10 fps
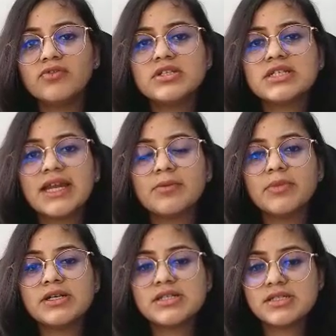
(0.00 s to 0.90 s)
of the
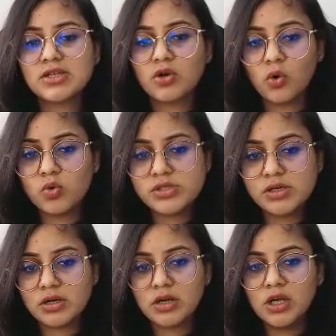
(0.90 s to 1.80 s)
statements is
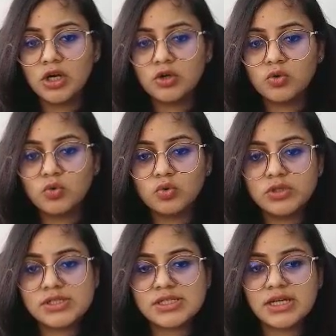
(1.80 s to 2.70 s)
closer
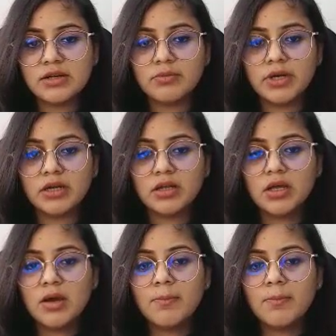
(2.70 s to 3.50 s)
to this statement,